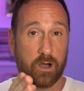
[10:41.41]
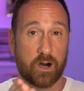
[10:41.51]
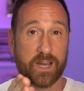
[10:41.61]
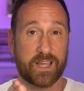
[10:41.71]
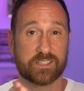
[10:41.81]

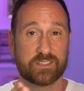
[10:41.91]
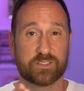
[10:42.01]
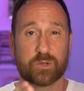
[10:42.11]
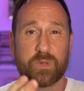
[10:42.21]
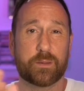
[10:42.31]
on
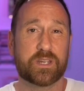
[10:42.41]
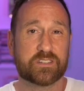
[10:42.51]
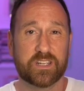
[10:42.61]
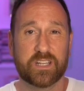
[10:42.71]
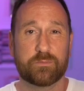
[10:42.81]
axis or maybe
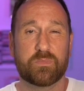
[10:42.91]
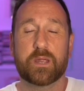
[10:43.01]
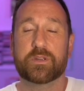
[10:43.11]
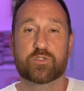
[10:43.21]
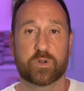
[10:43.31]
10,
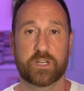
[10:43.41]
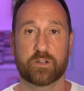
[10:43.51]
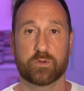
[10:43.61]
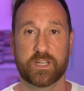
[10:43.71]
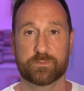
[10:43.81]
maybe 20
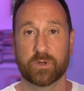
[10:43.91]
degrees.